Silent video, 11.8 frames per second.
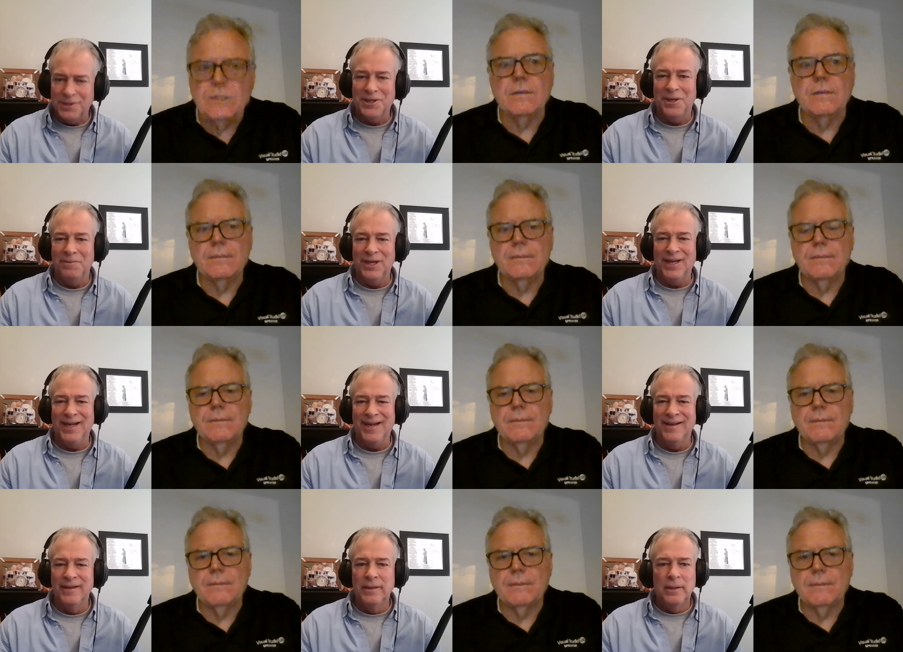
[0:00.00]
Speaker 1: sure.
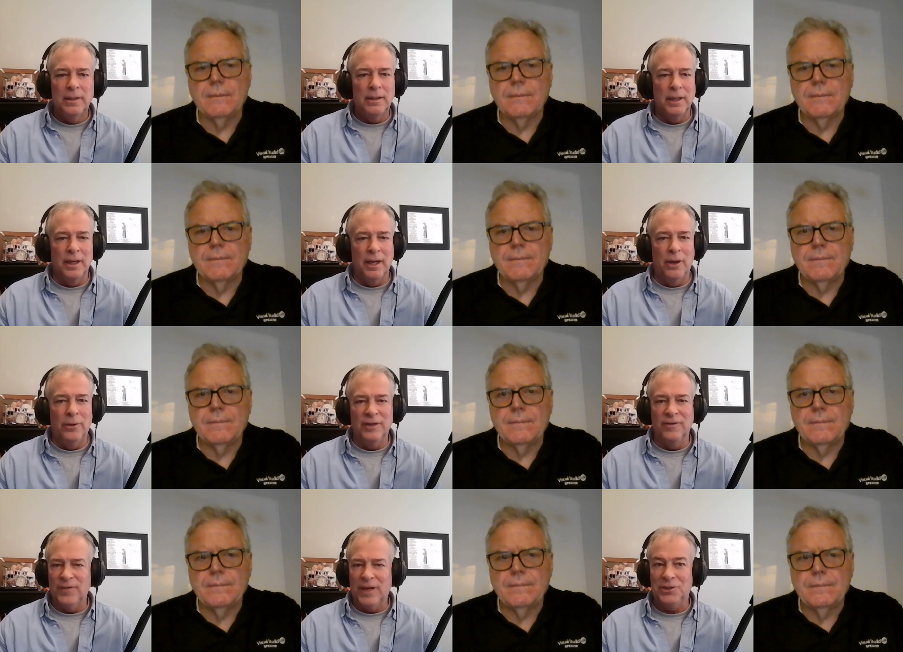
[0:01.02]
company. You know,
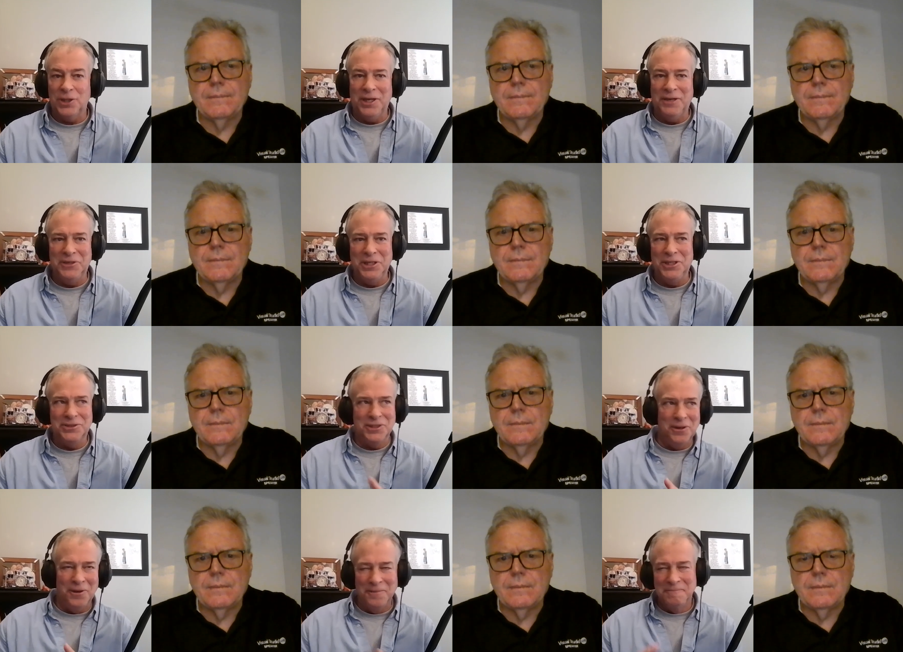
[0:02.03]
in fact, I even did this
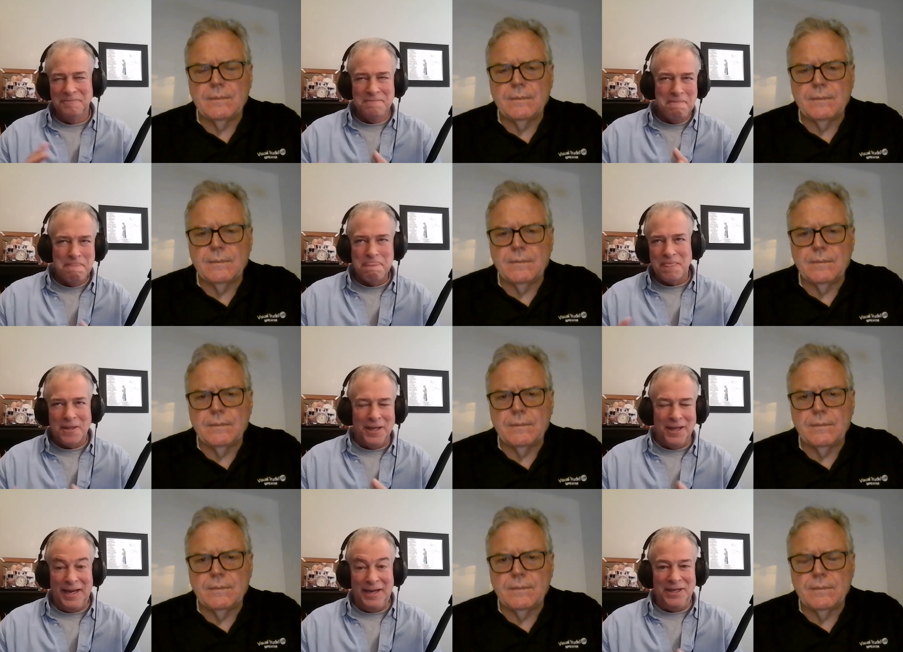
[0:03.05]
little
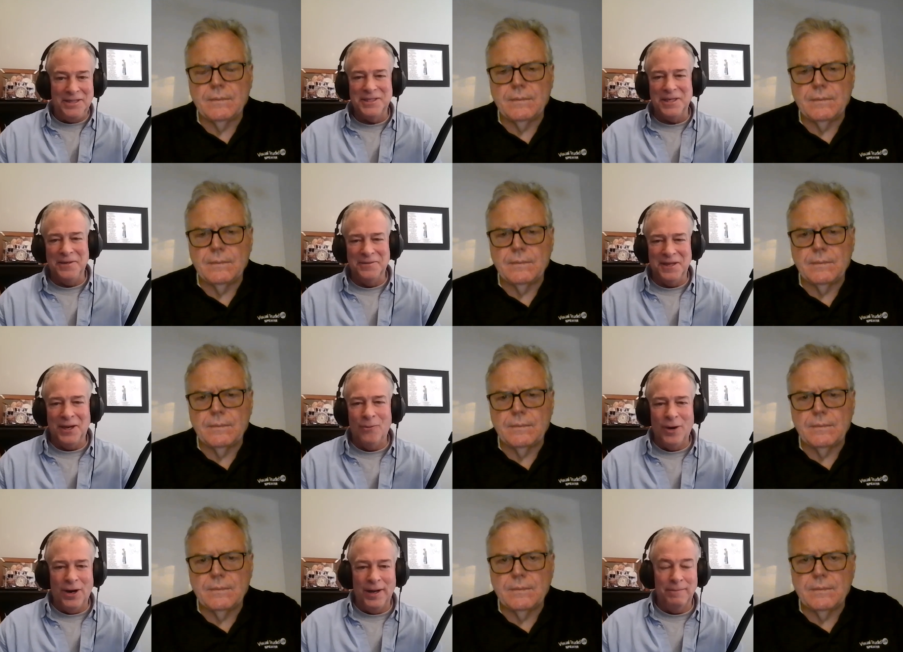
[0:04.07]
clandestine thing
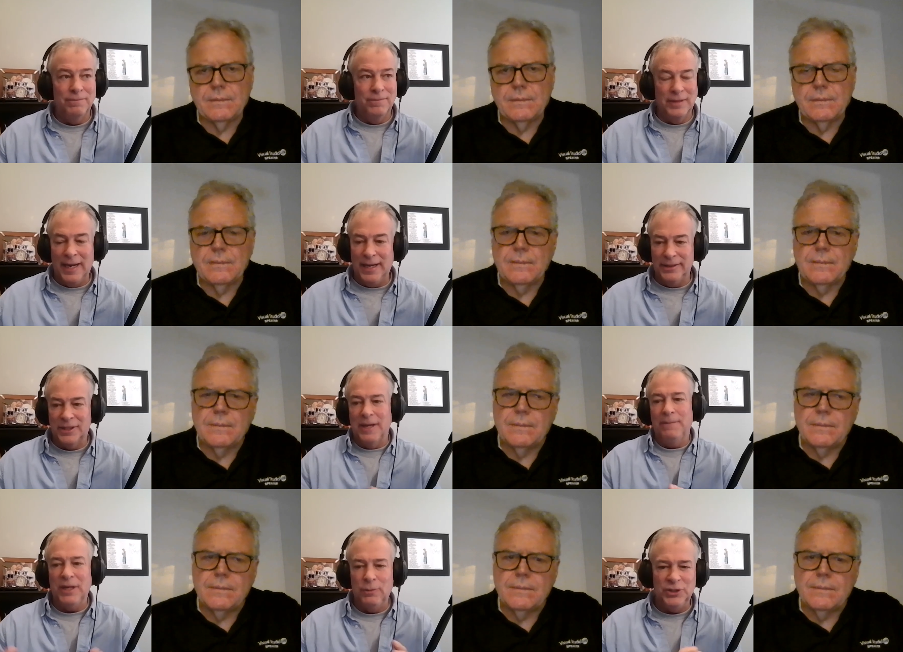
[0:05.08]
where I, I had the
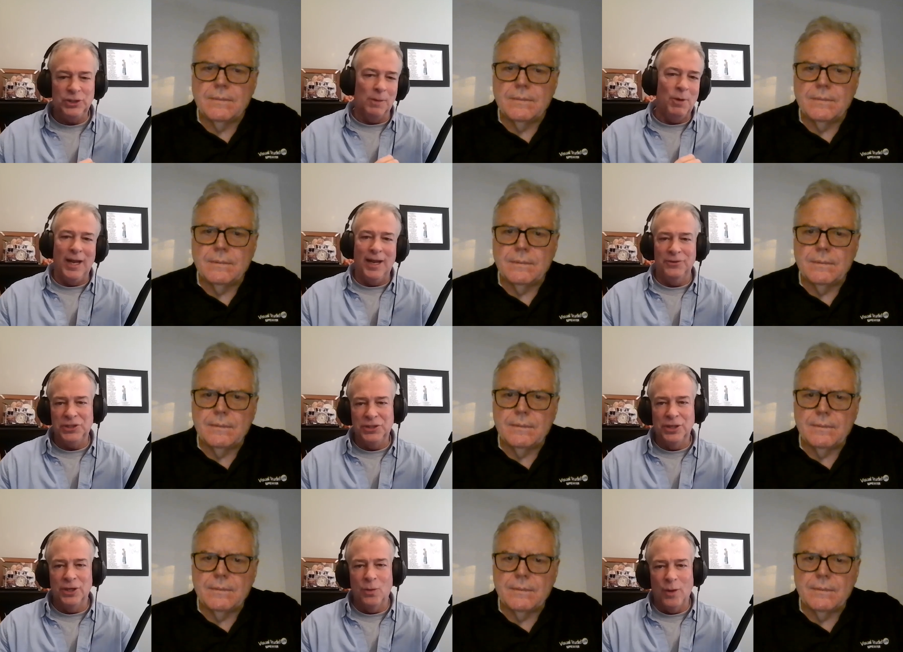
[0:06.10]
company, we took them all out to
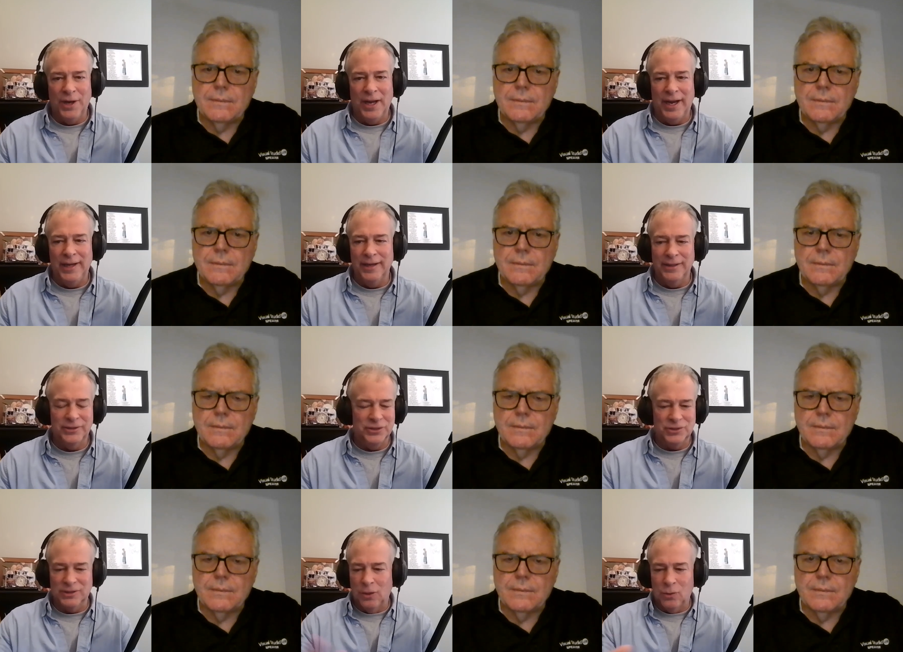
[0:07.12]
dinner one night at
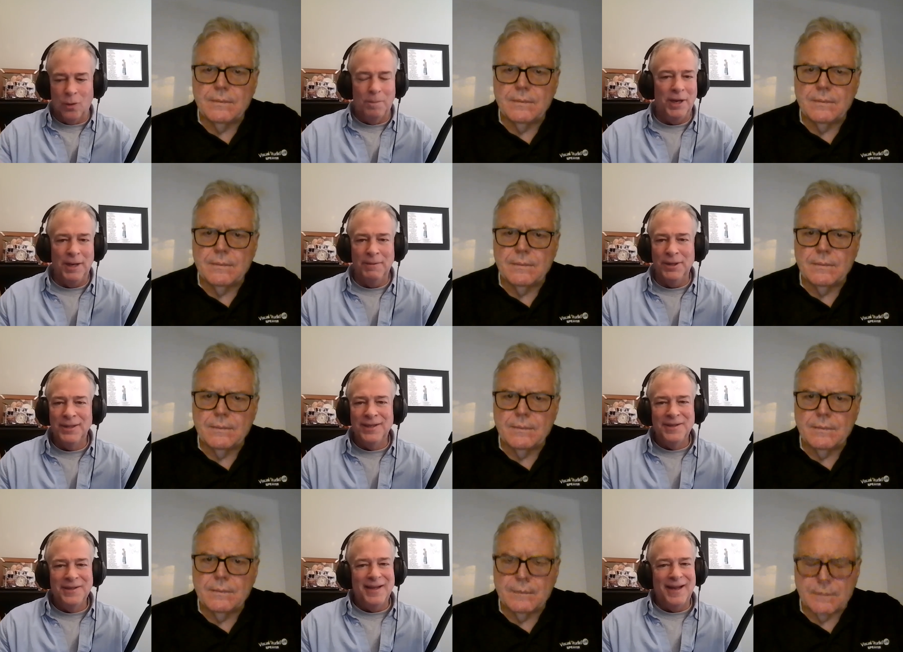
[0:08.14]
this local pub.
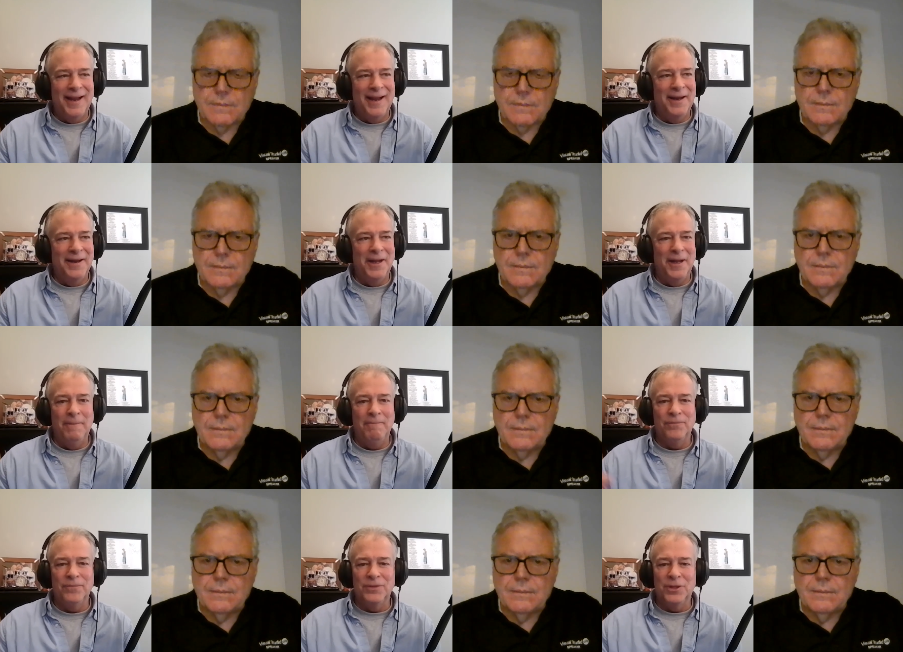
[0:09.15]
And uh,
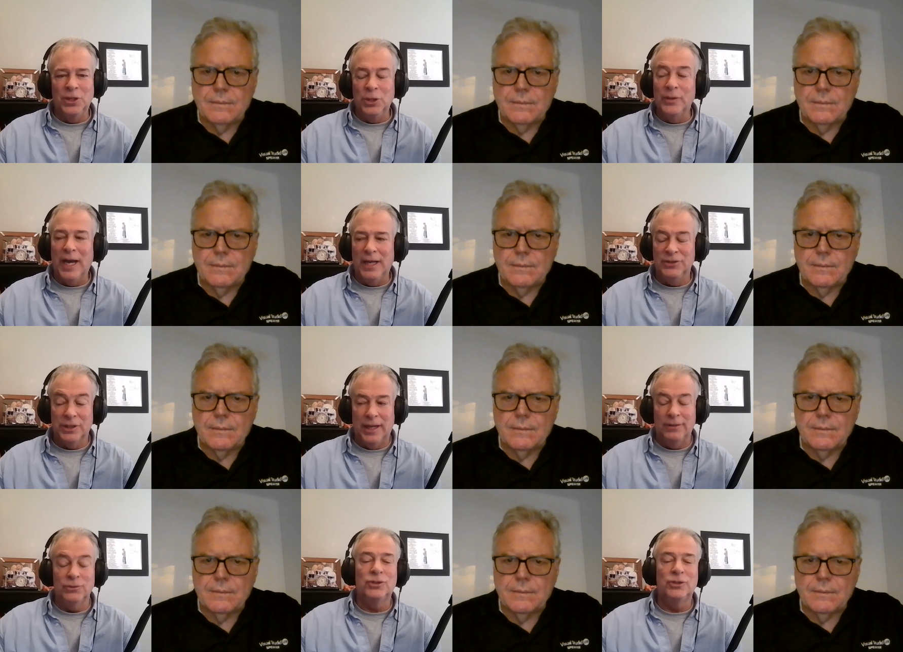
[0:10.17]
the new guys that
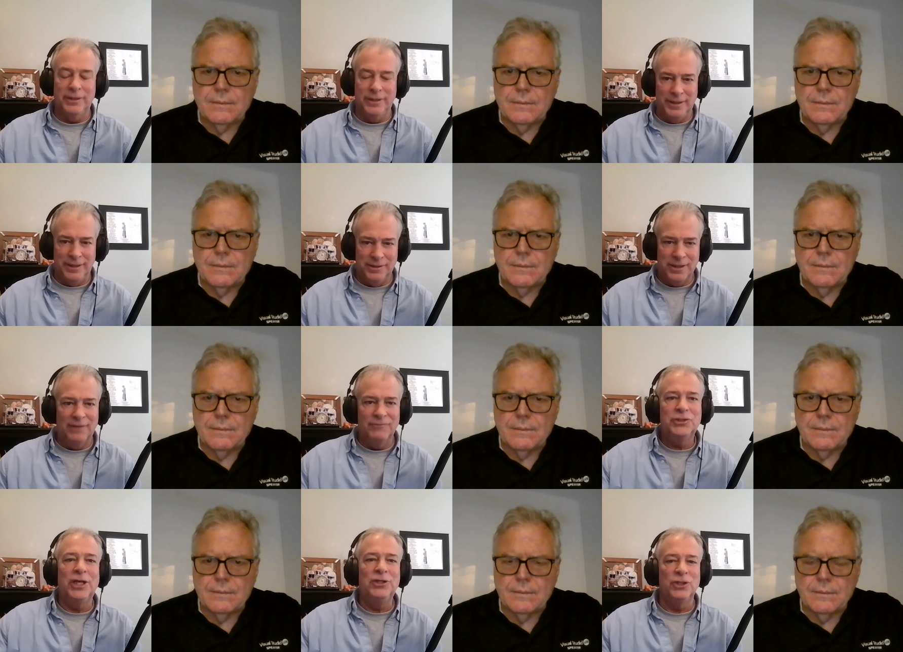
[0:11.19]
I was in
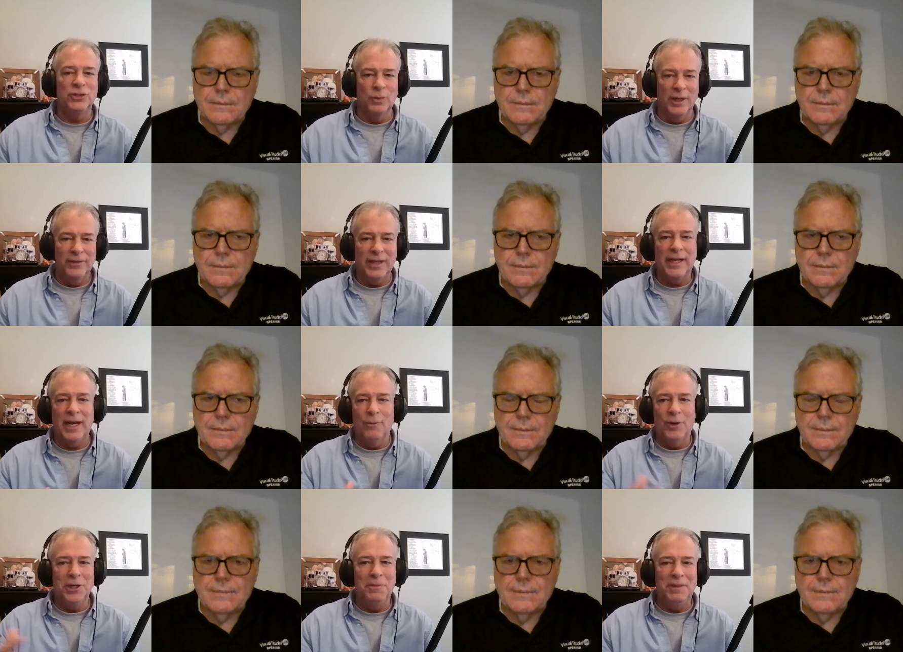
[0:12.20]
conversations with, they kind of
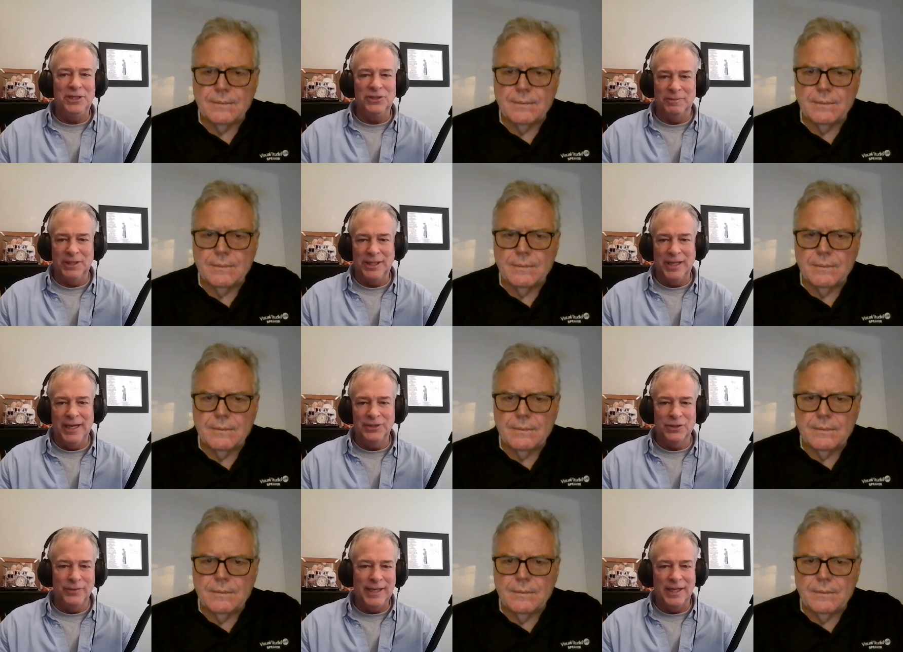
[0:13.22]
wanted to meet some of the guys.
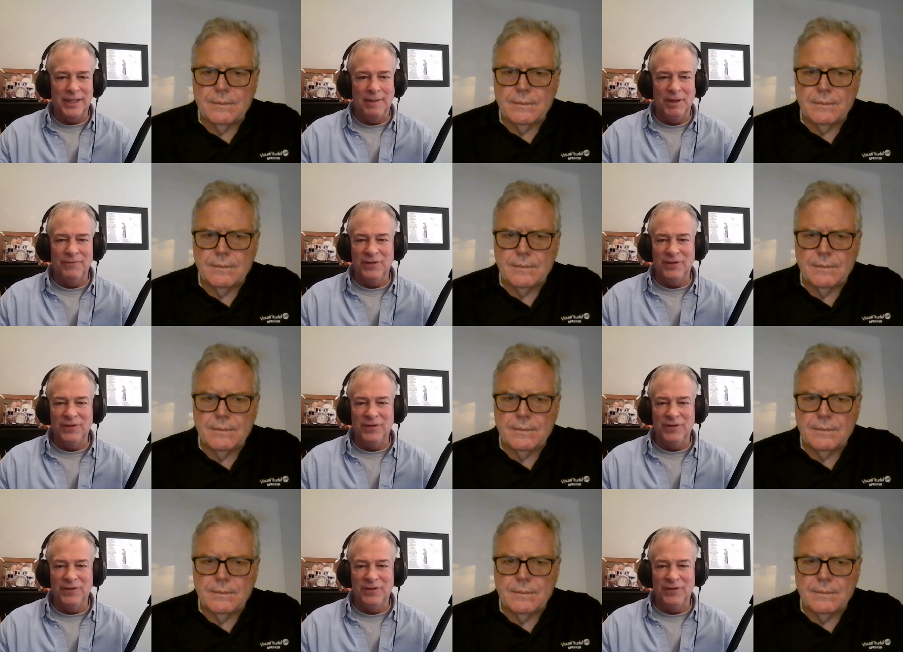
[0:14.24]
So he had a couple of